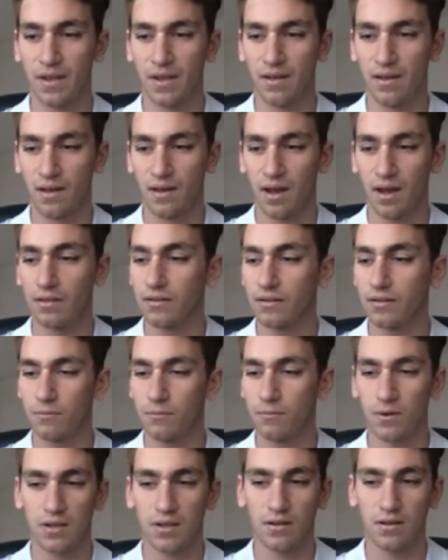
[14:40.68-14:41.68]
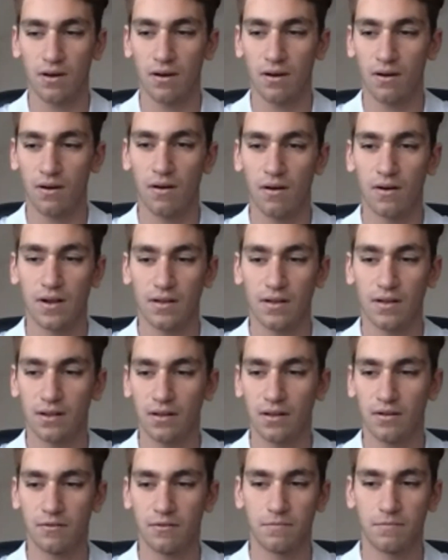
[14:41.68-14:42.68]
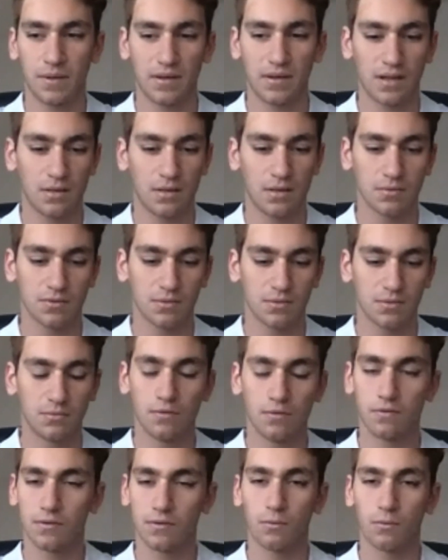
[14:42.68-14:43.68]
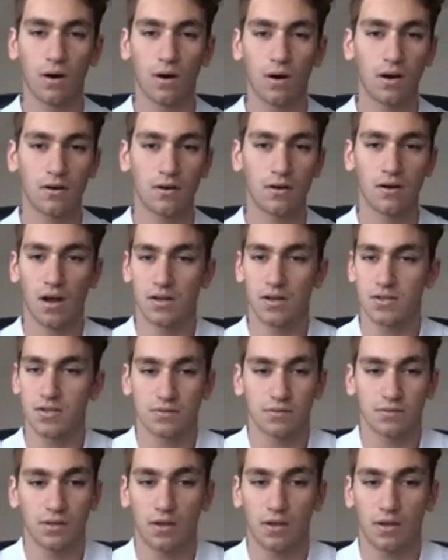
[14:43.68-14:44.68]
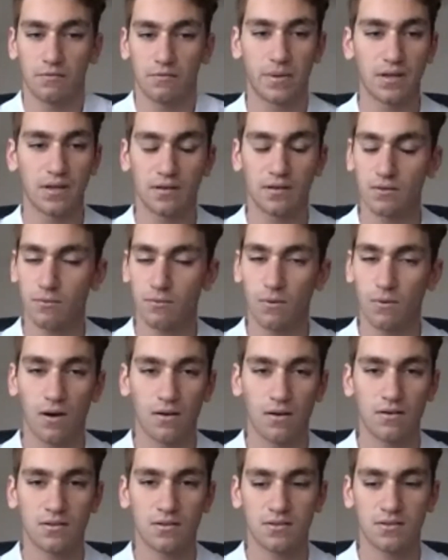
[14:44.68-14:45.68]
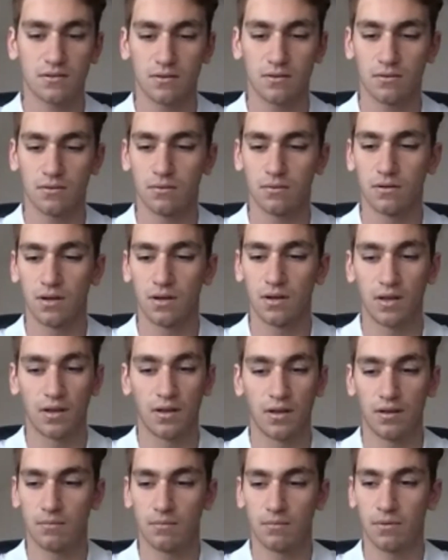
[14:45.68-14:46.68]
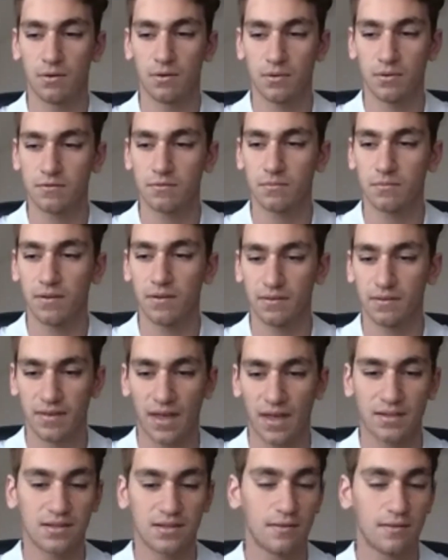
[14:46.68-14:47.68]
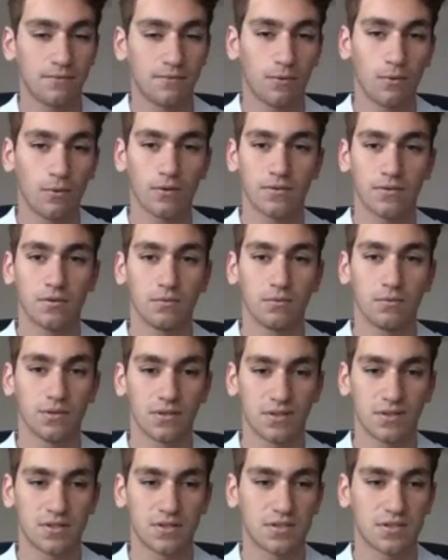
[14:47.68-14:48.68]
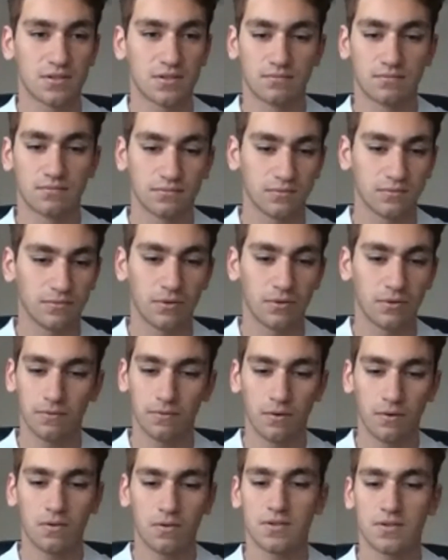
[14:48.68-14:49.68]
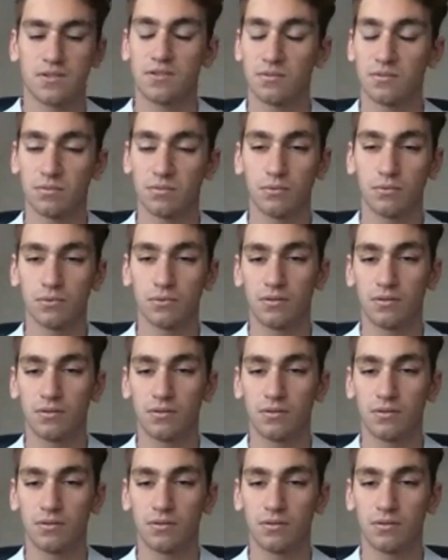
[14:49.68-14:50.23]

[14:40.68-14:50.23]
I love working hard. I love being able to move in the water. I just love being in the water. So pretty much from that day forth, it was full focus in the pool.